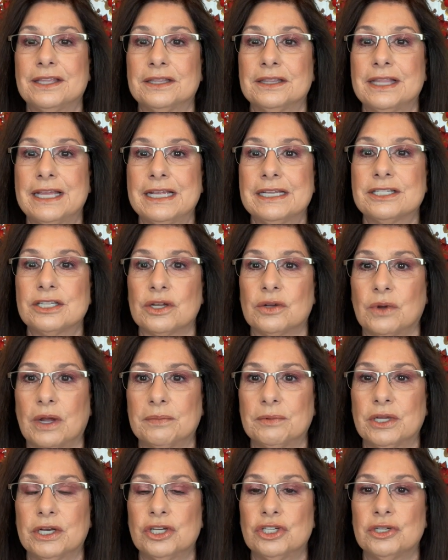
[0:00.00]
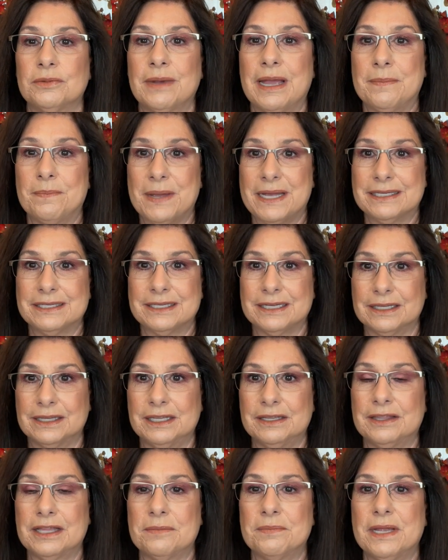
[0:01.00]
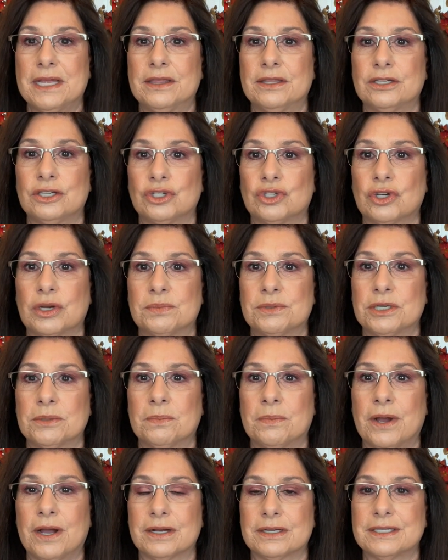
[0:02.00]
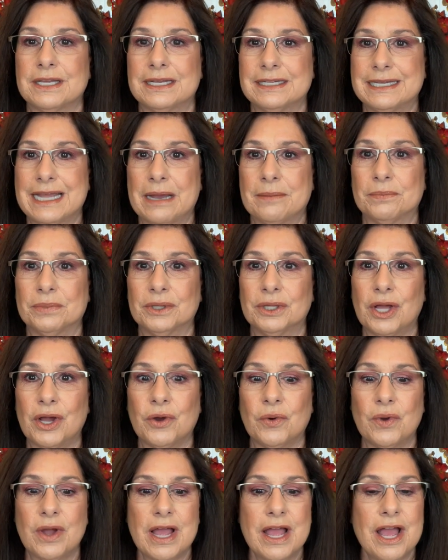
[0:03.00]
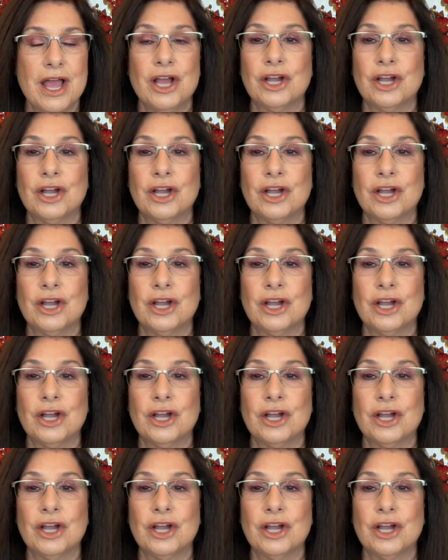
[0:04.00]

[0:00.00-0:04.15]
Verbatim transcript: the links, I'm gonna do my best to leave them in the description box down below.